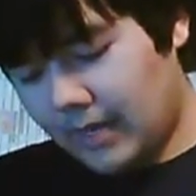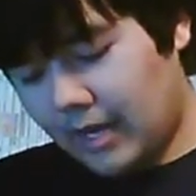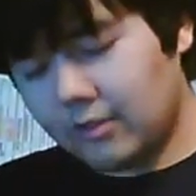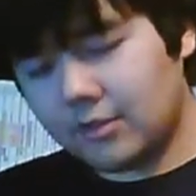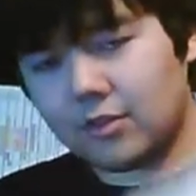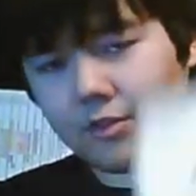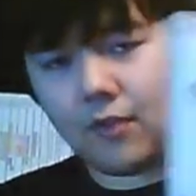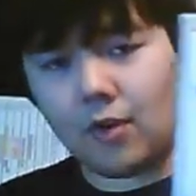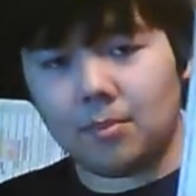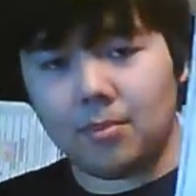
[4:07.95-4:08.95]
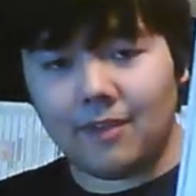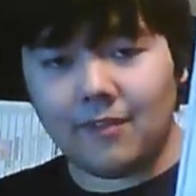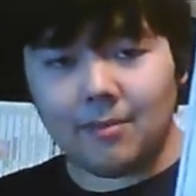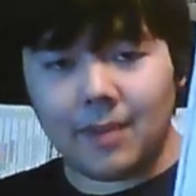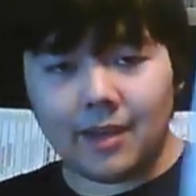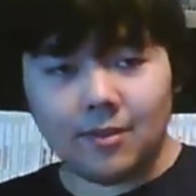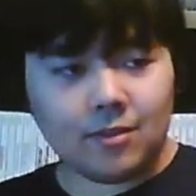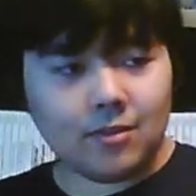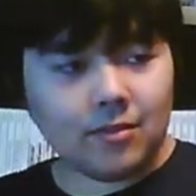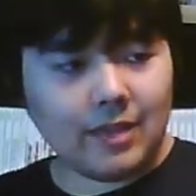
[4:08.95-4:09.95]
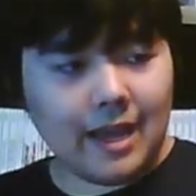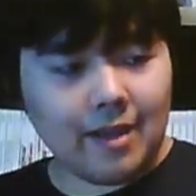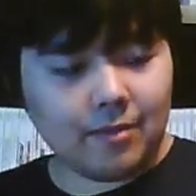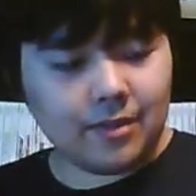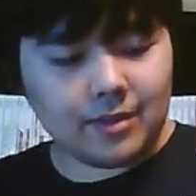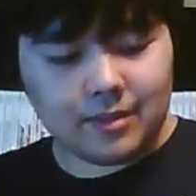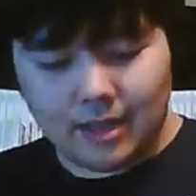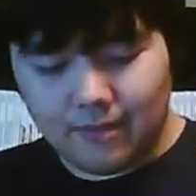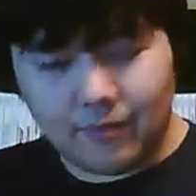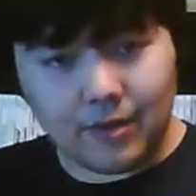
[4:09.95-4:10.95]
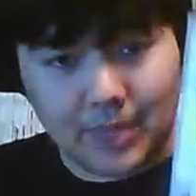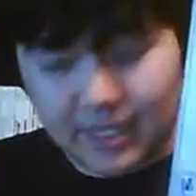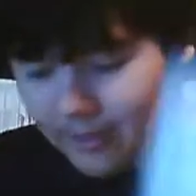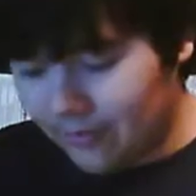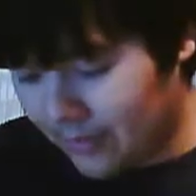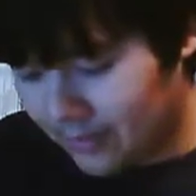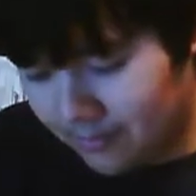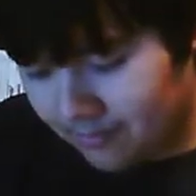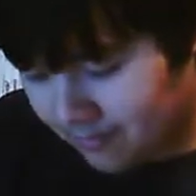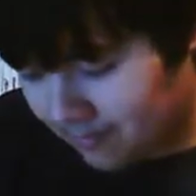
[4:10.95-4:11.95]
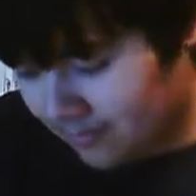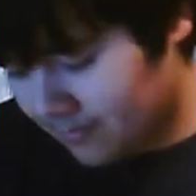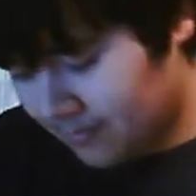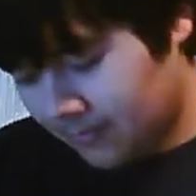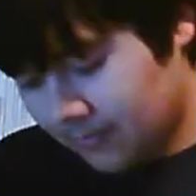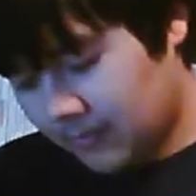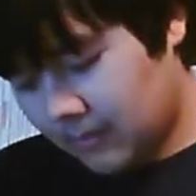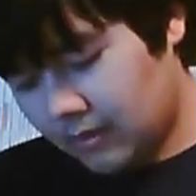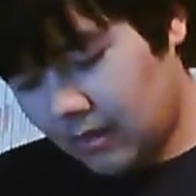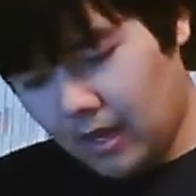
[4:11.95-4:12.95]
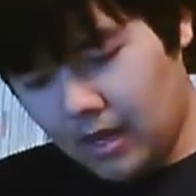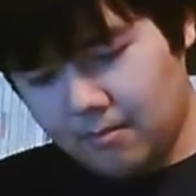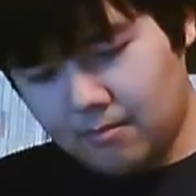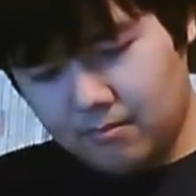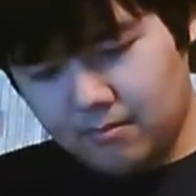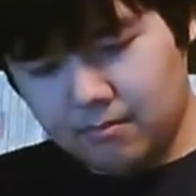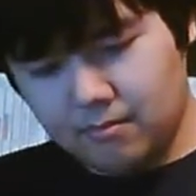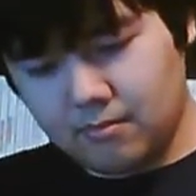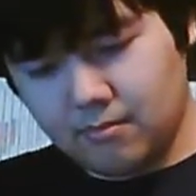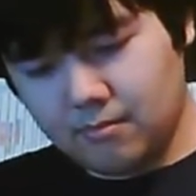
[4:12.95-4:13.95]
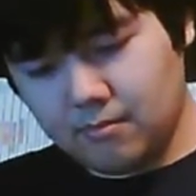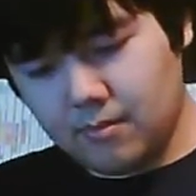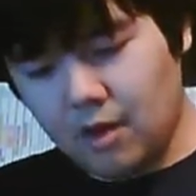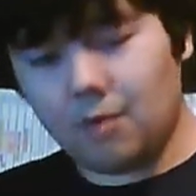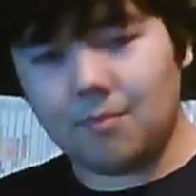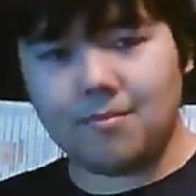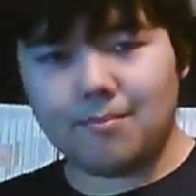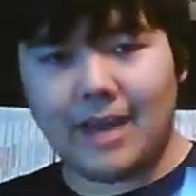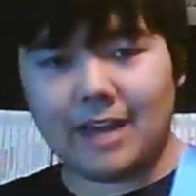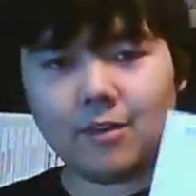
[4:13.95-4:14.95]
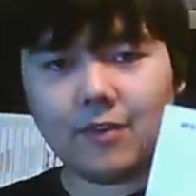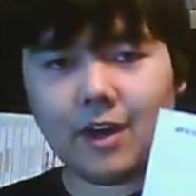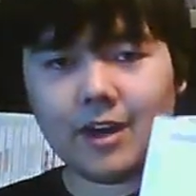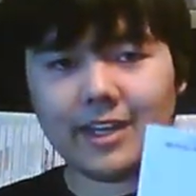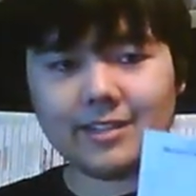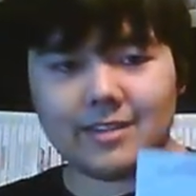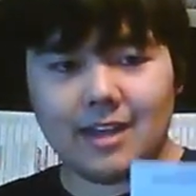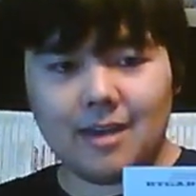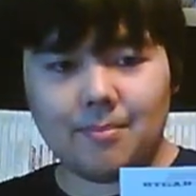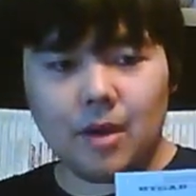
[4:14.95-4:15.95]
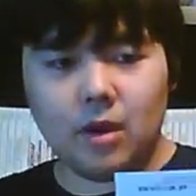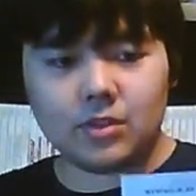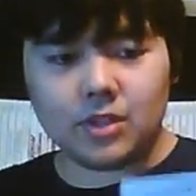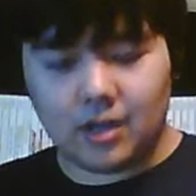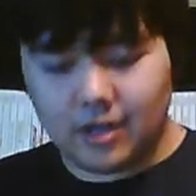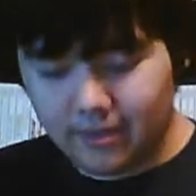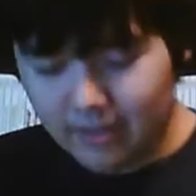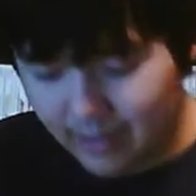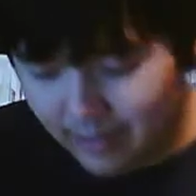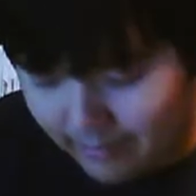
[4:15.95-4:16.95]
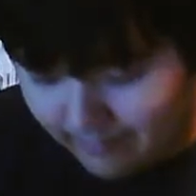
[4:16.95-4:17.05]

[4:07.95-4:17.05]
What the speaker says: Elder Scrolls 4 Oblivion manual. That was for the PC version. Oh, Battle of Argus postcard thing.